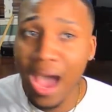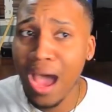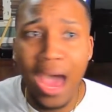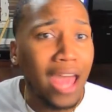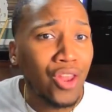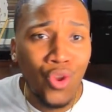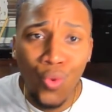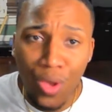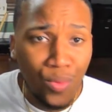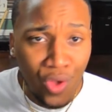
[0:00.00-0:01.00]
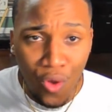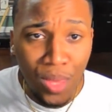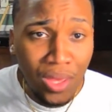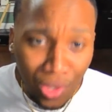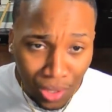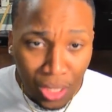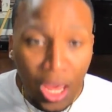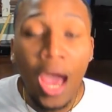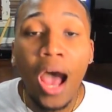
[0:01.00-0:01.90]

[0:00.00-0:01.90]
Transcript: I, I knew it was going to be good.